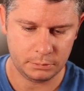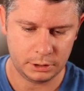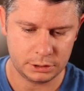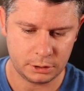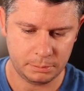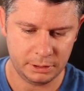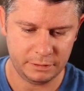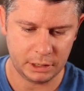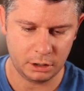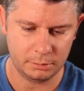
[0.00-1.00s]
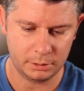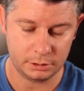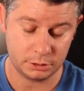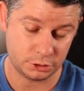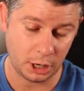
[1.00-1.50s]
These are, I believe they call them,
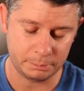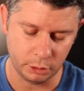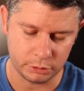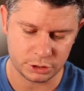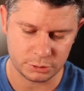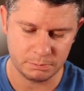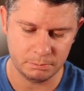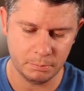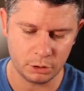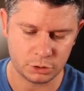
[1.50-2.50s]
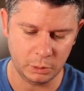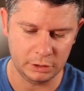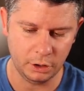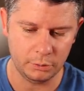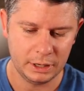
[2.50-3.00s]
they're top loaders, is most well
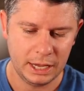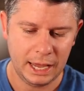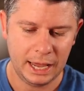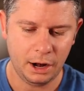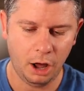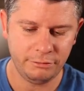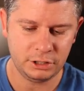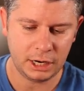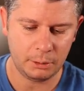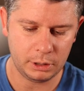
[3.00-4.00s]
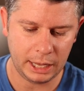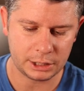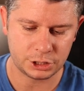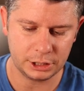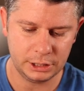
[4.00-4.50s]
known. And often I will
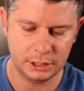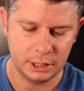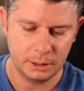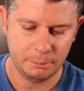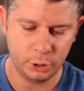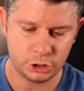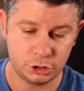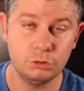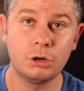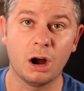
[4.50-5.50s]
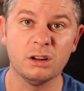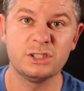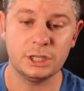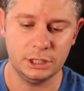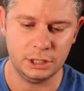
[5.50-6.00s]
actually put 2
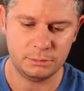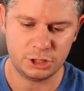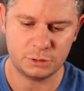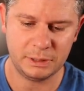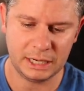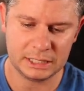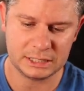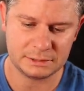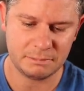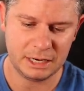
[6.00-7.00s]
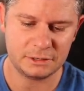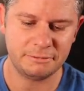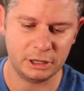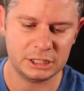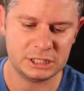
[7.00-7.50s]
cards in it just because it is
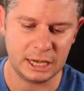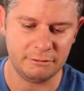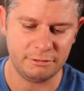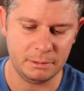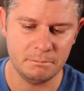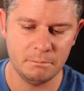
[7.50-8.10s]
fairly safe, and